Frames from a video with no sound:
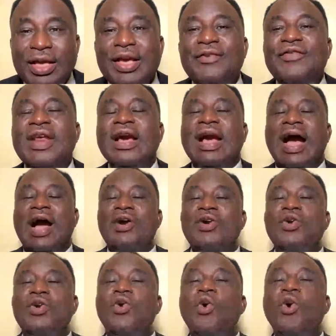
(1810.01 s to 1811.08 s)
if they
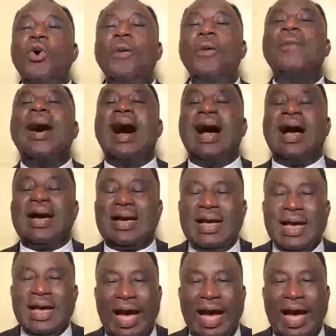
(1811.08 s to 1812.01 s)
can go back